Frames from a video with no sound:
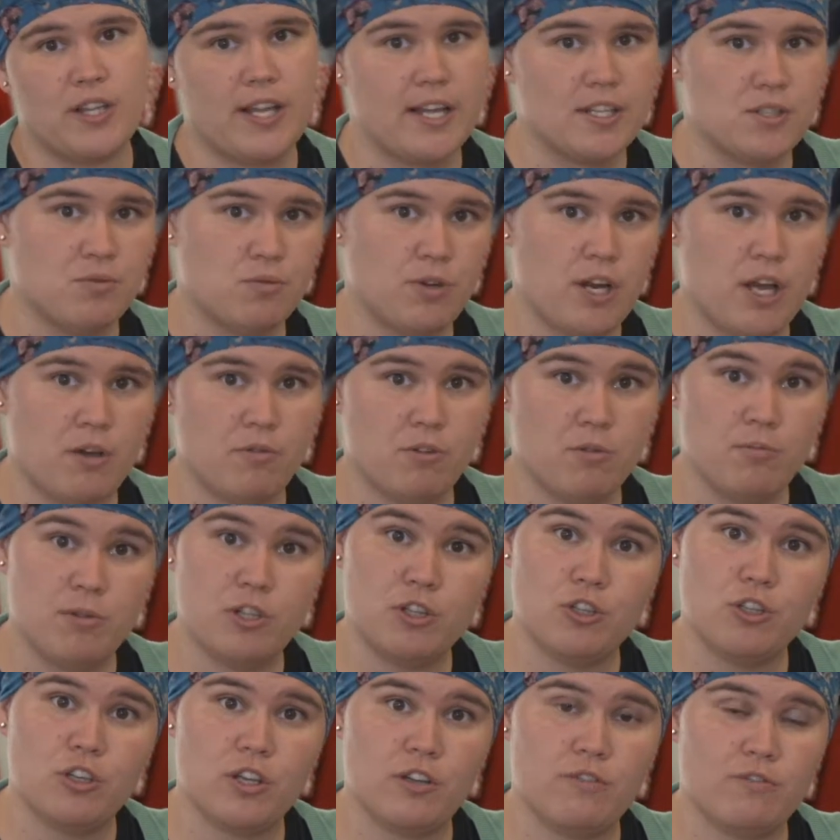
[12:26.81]
that's what I would be
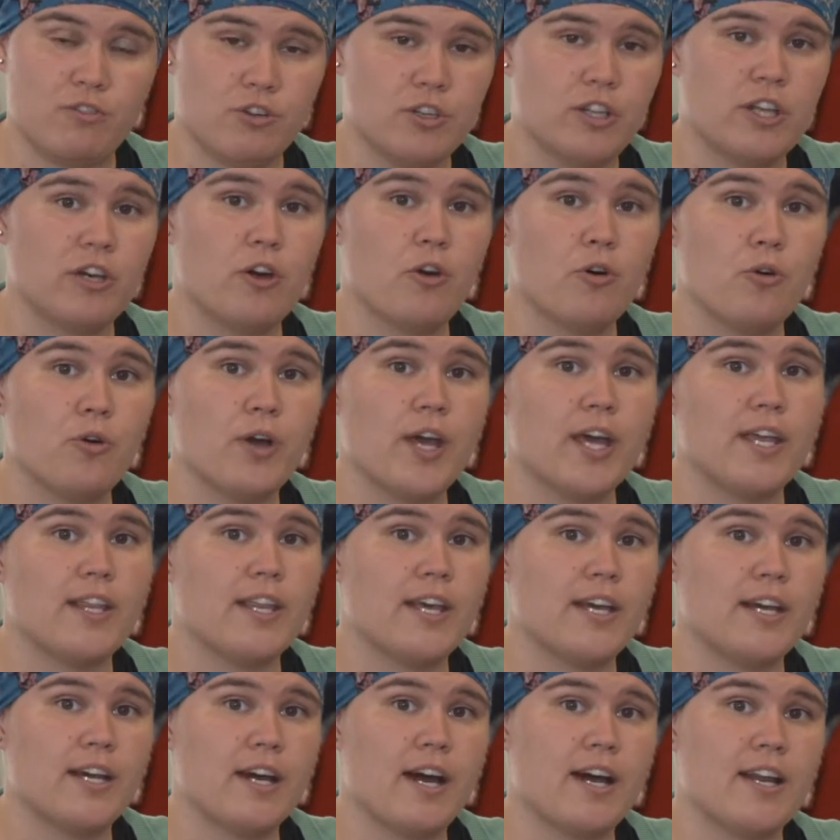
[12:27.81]
looking for, like, okay,
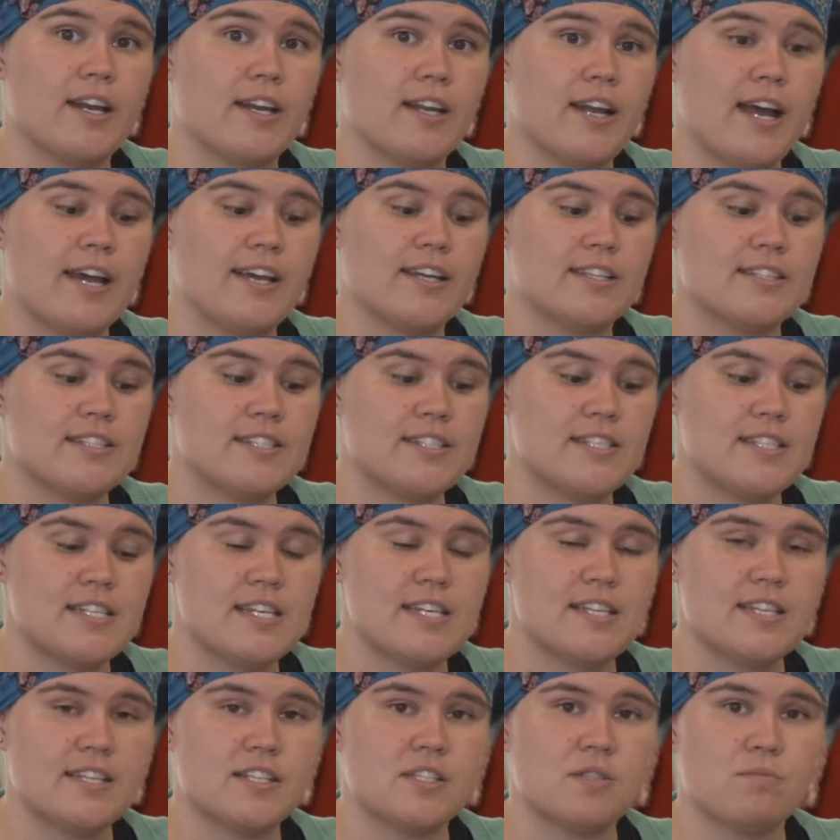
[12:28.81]
they got it. I can
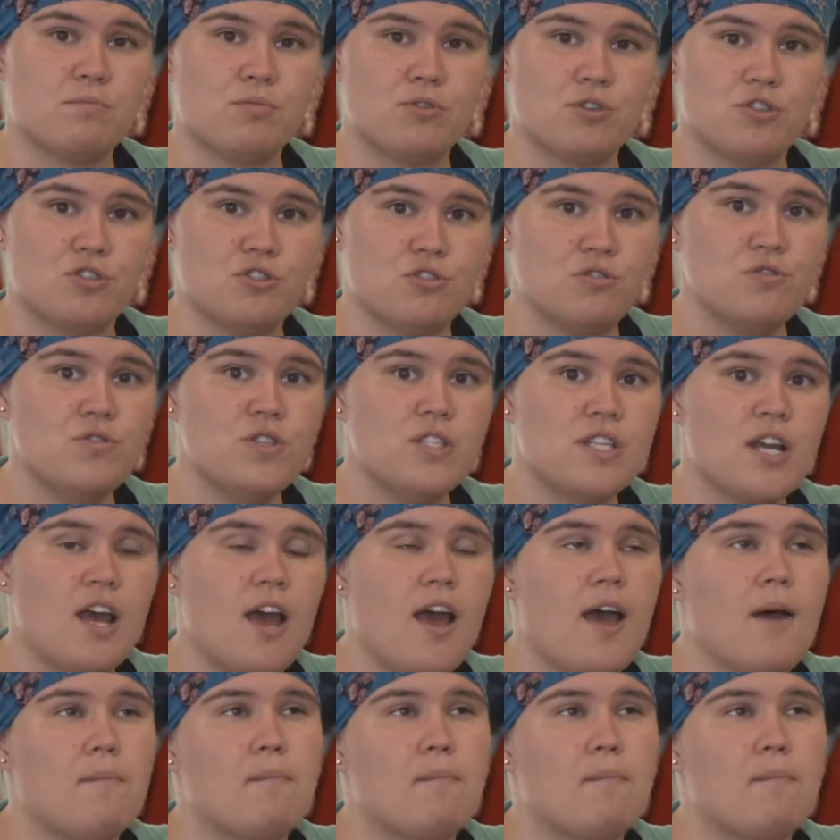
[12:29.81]
see this produced.